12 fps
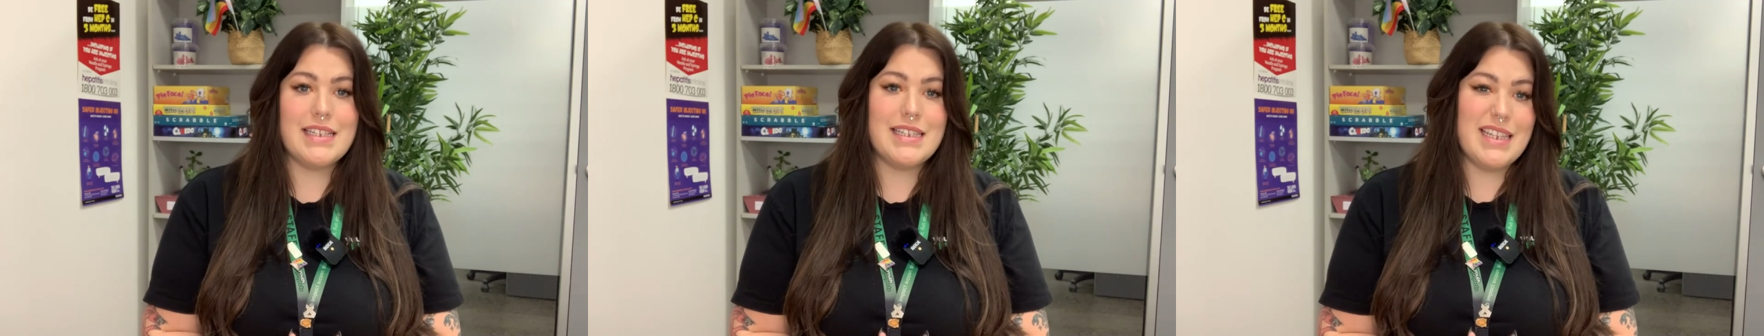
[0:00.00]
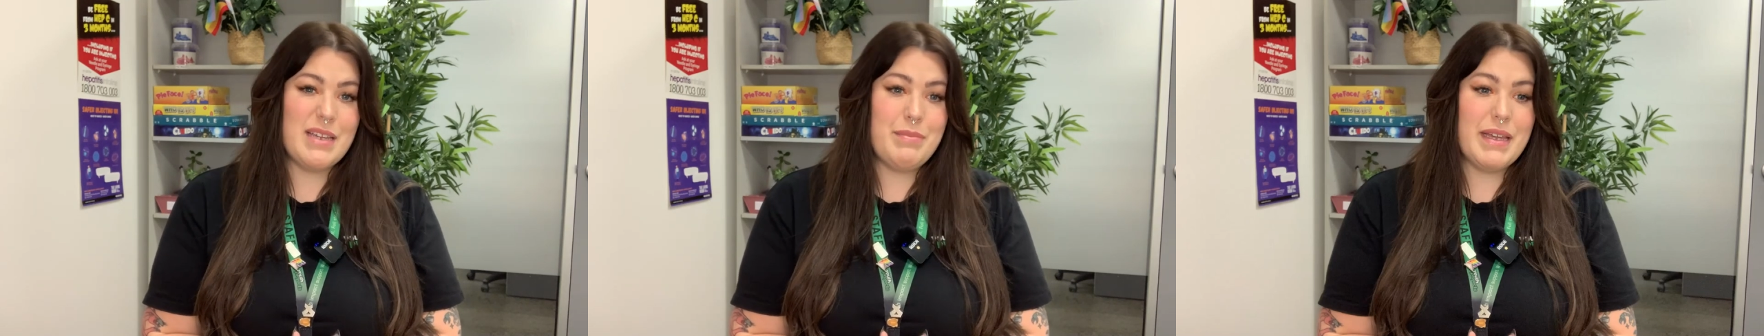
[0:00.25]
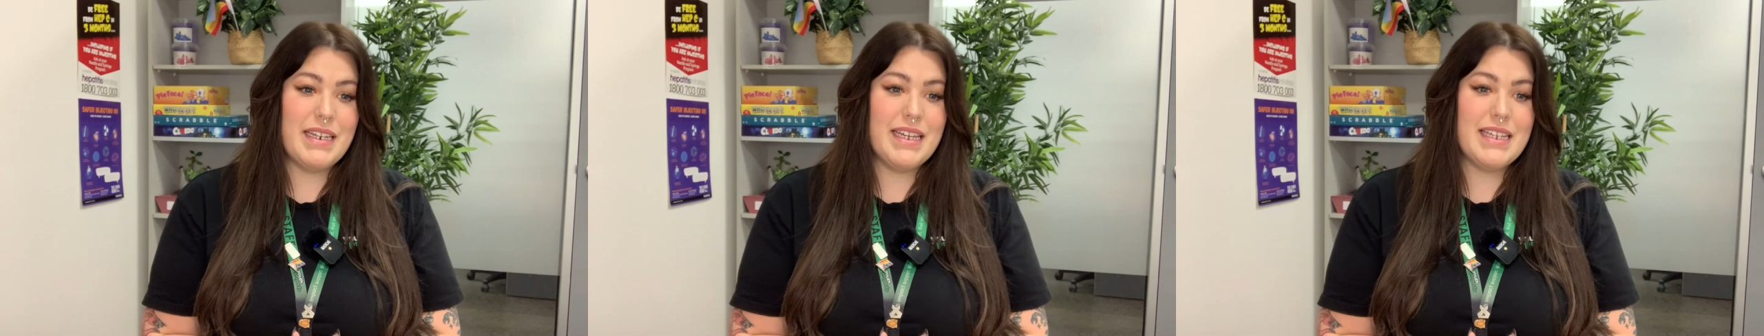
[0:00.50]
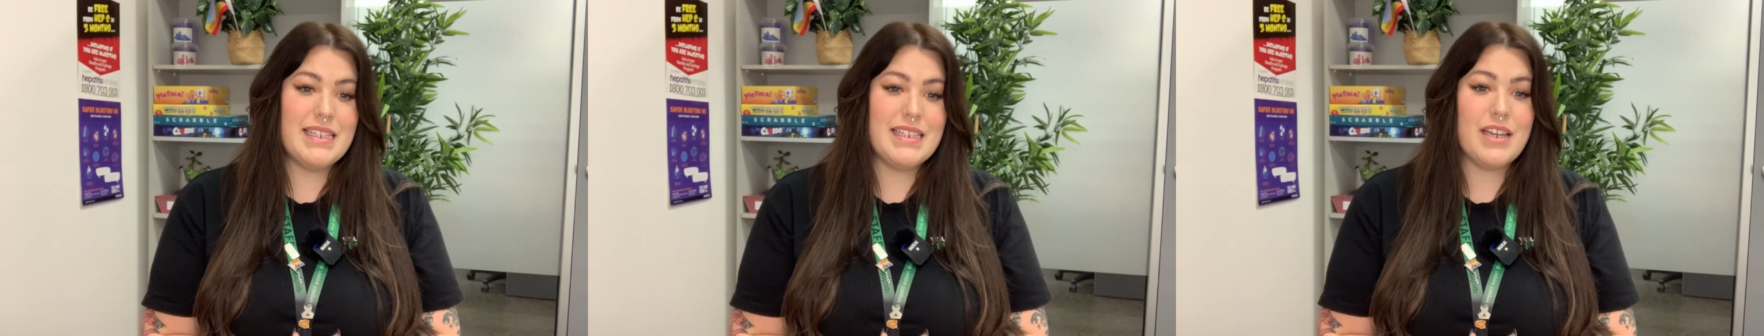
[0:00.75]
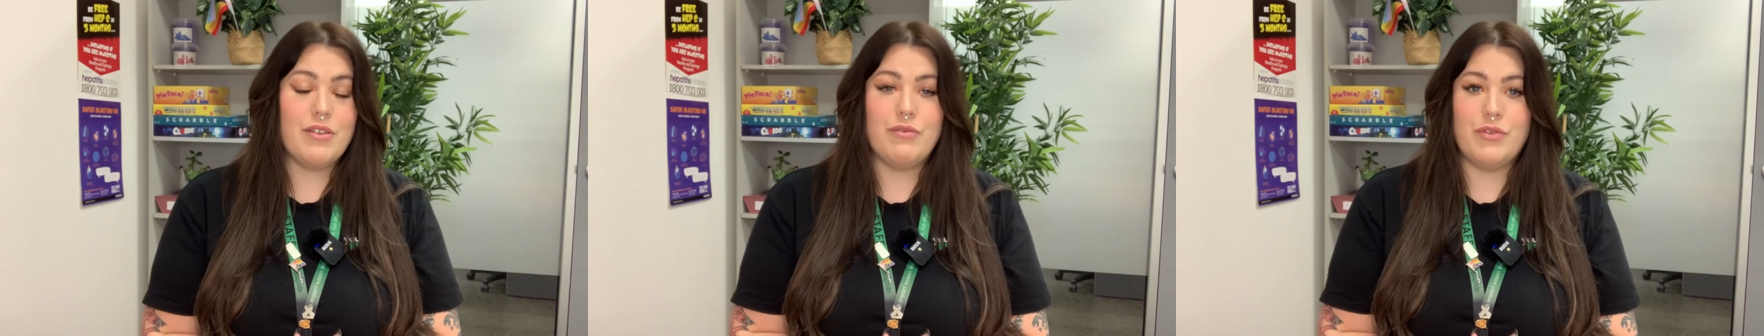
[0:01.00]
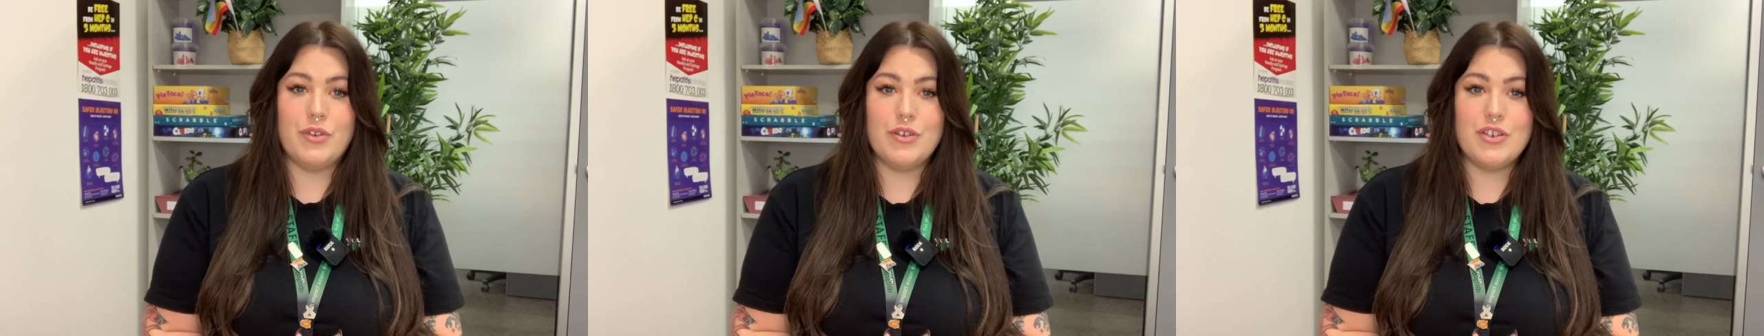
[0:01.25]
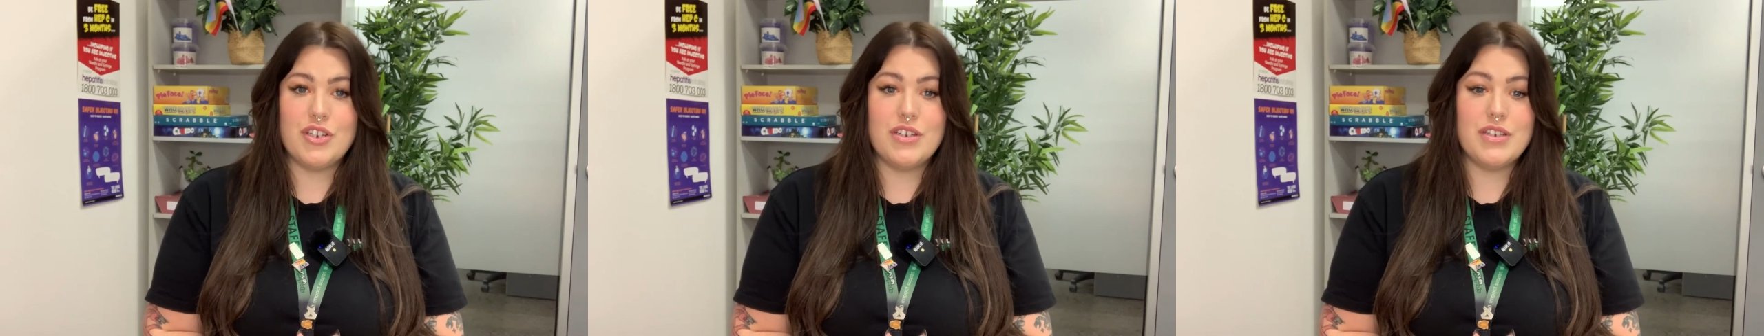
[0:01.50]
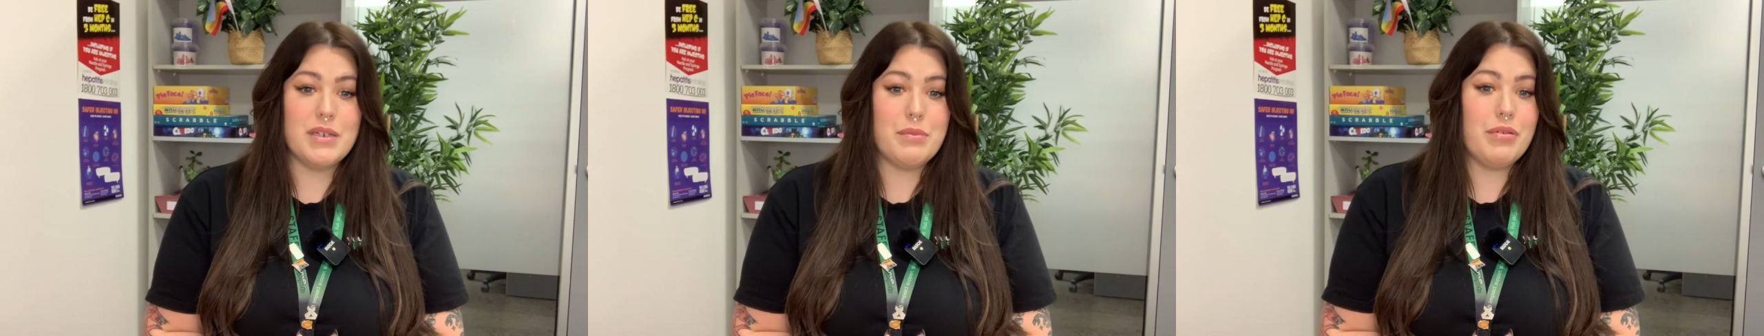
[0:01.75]
sleepiness,
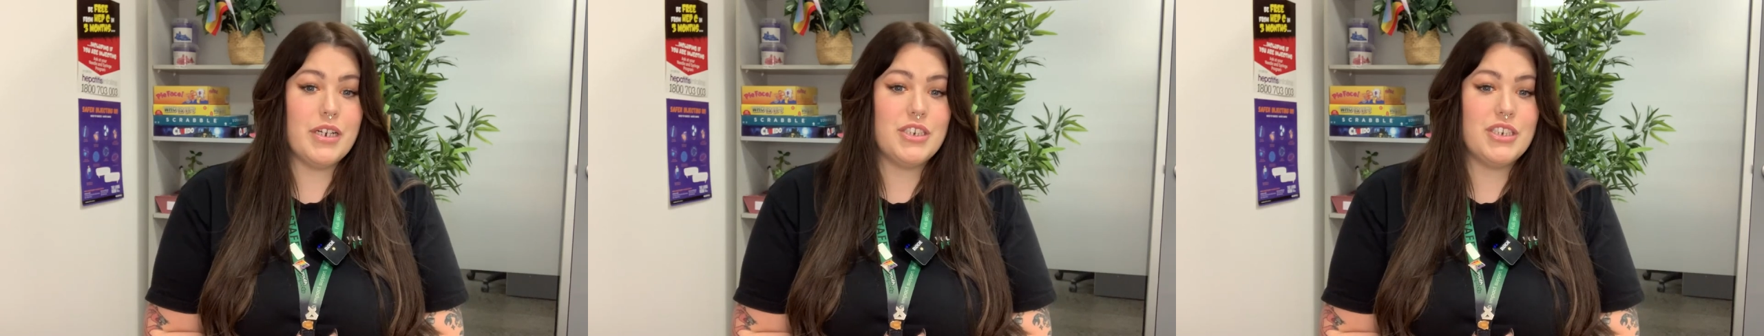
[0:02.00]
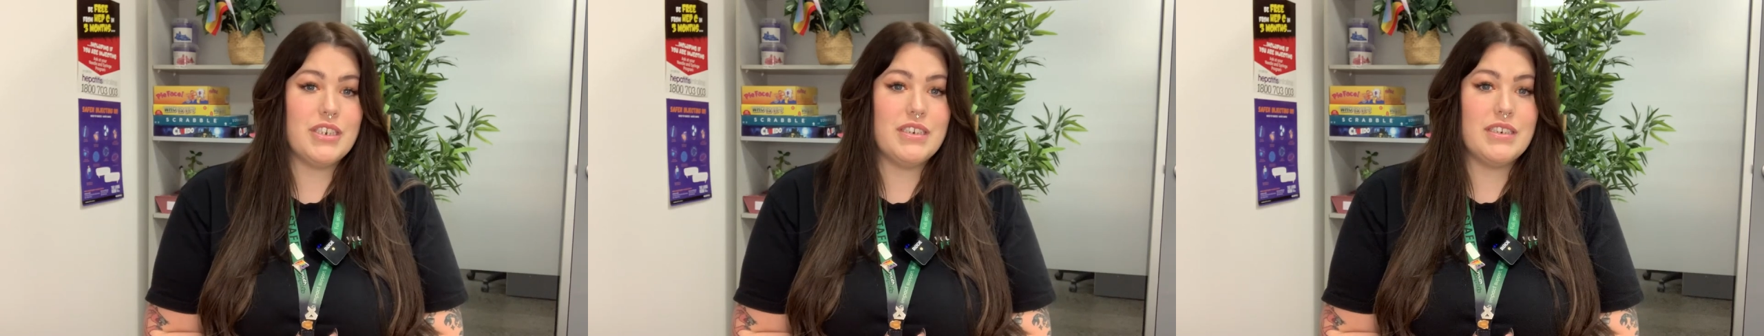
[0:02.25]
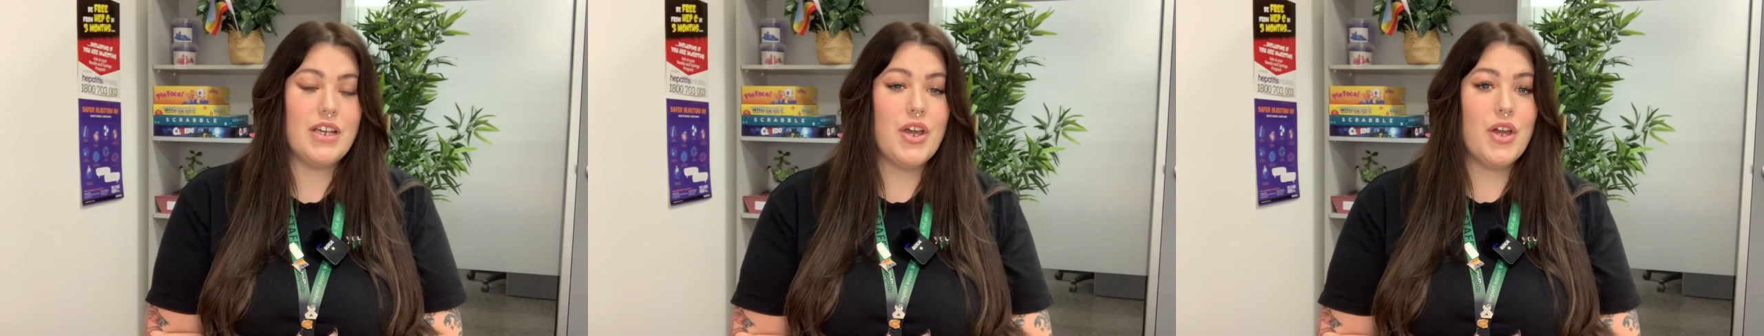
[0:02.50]
confusion, depression,